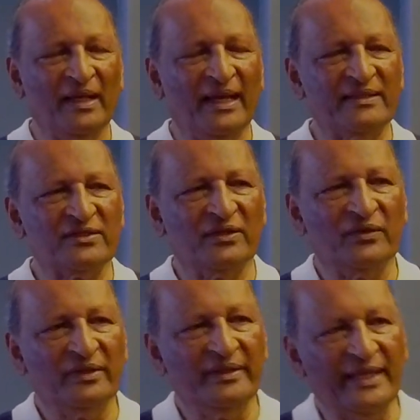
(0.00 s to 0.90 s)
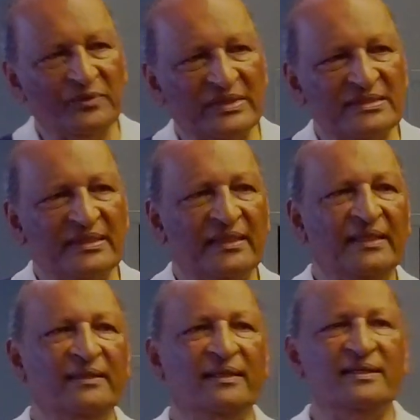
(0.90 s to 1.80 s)
And so that was
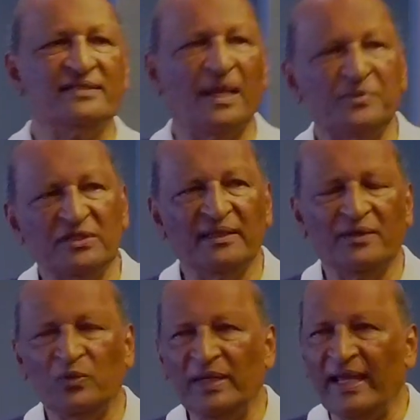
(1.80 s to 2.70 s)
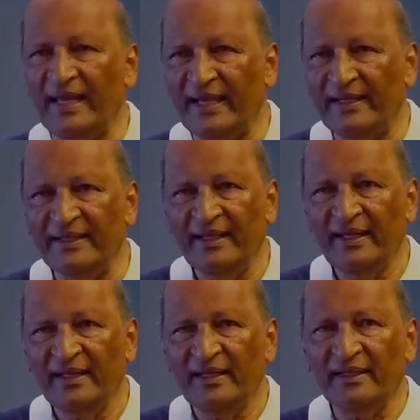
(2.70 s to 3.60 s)
the, the deception that we had
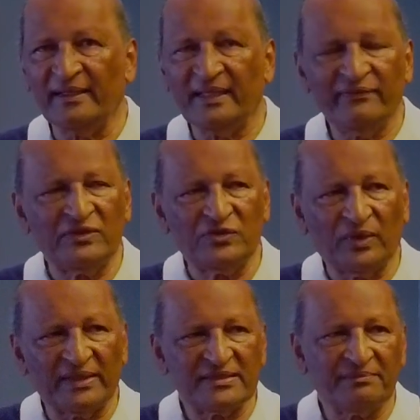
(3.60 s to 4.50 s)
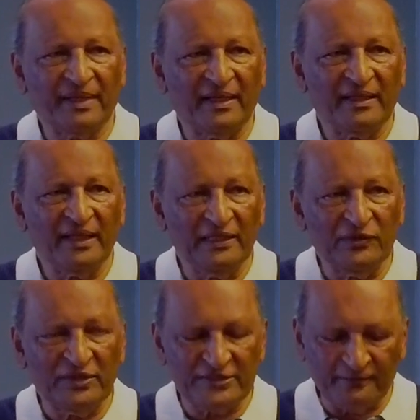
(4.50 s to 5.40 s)
uh, given to us by
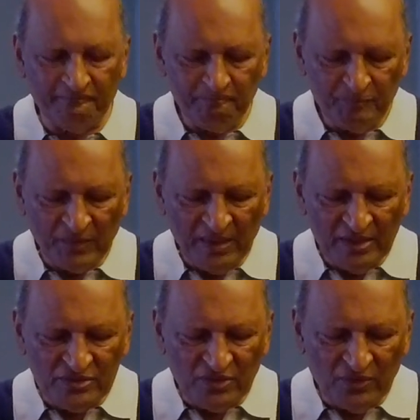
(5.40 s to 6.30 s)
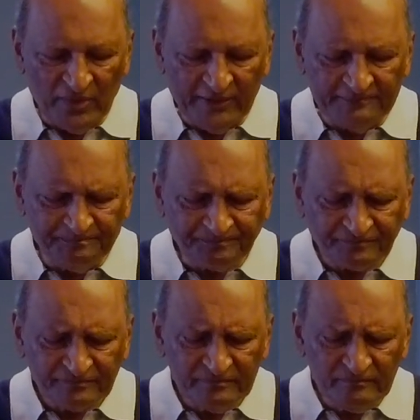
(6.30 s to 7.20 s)
Hinduism. So, um,
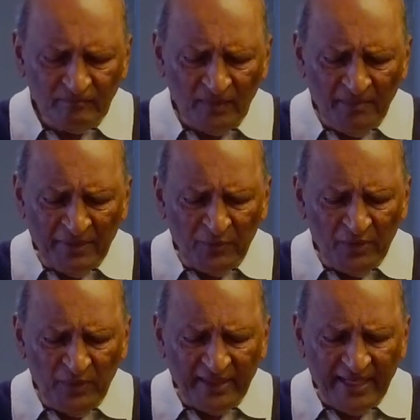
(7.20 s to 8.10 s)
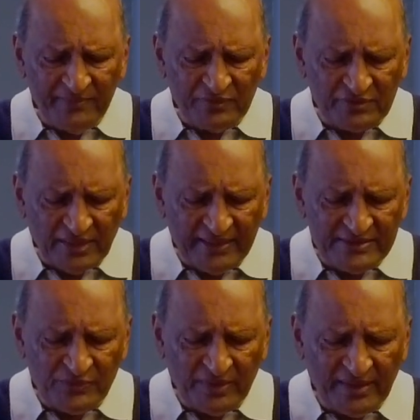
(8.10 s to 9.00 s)
but when we came to
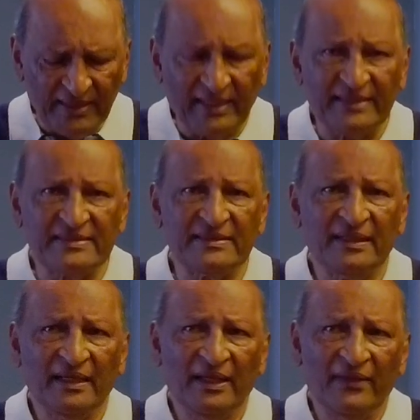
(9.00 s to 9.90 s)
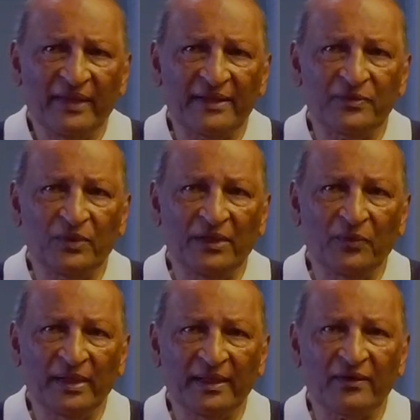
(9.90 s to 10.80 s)
Christ, we realized that we
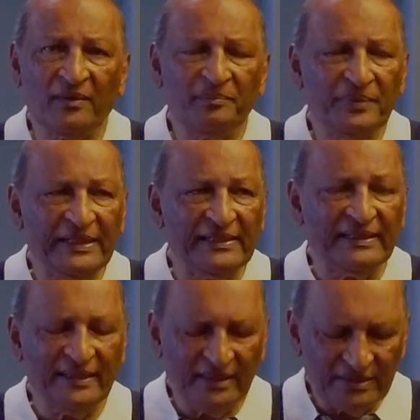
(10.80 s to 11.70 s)
were completely